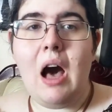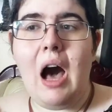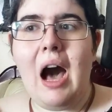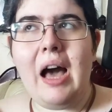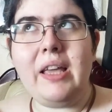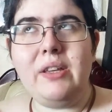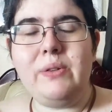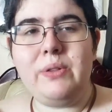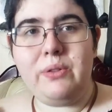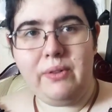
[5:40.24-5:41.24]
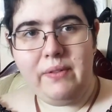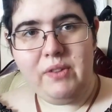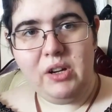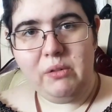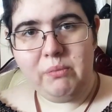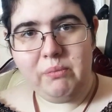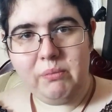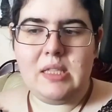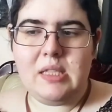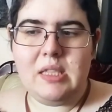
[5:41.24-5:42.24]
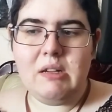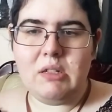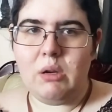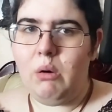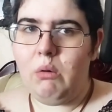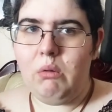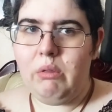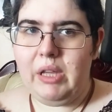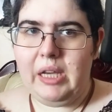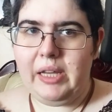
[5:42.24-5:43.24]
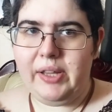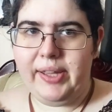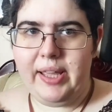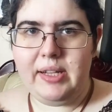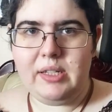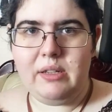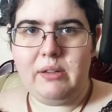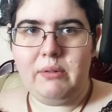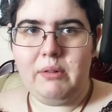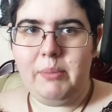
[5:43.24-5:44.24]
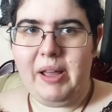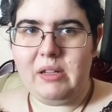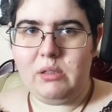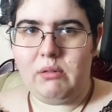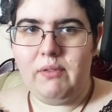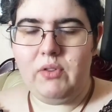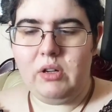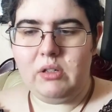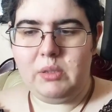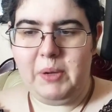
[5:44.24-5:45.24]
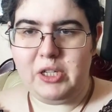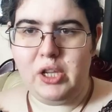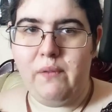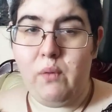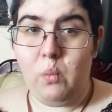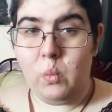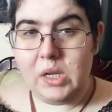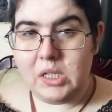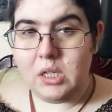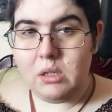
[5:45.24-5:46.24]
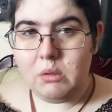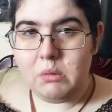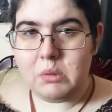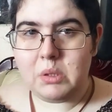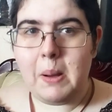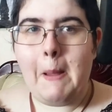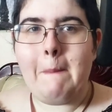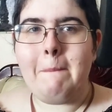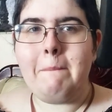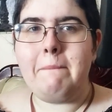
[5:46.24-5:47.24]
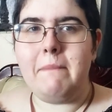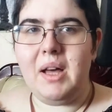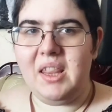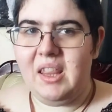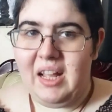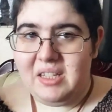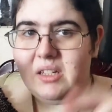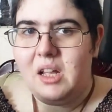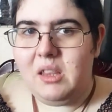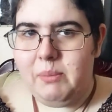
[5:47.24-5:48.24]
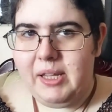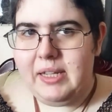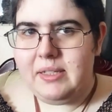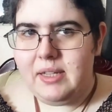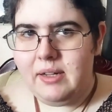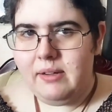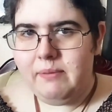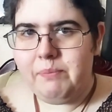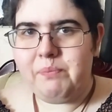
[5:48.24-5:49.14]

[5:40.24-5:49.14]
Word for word: I use Scrivener. There's a whole thing I could get into about Scrivener, especially for Windows, but that's not the place here.